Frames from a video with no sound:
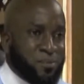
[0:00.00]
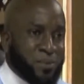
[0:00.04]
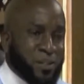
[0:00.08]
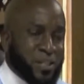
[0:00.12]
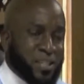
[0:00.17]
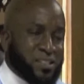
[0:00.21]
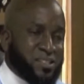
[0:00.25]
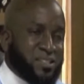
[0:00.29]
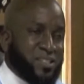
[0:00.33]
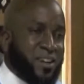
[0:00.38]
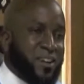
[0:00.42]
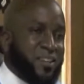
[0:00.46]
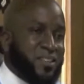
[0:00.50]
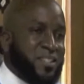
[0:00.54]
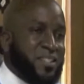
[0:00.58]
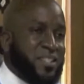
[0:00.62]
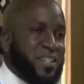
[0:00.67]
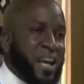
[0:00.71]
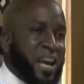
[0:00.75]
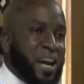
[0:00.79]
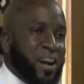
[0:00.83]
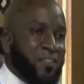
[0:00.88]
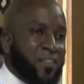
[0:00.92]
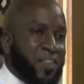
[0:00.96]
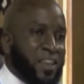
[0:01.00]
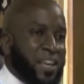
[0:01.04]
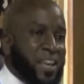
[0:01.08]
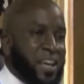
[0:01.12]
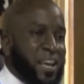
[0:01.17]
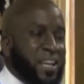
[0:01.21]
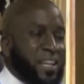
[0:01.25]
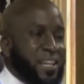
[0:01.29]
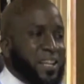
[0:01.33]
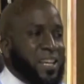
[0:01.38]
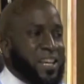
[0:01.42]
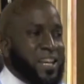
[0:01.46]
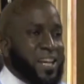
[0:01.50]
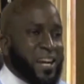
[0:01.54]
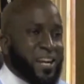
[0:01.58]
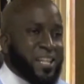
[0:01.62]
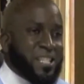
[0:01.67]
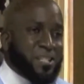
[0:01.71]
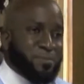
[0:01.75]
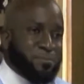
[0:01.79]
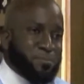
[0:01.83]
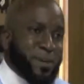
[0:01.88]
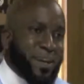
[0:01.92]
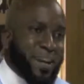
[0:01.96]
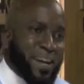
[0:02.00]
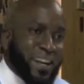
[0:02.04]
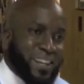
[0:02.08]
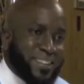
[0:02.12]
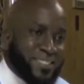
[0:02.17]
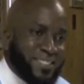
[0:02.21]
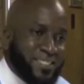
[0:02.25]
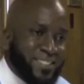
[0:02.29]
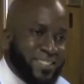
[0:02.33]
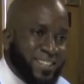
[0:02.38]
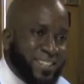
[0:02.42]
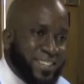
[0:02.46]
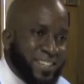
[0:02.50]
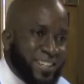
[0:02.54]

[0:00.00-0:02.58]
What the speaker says: But it starts now. They can't expect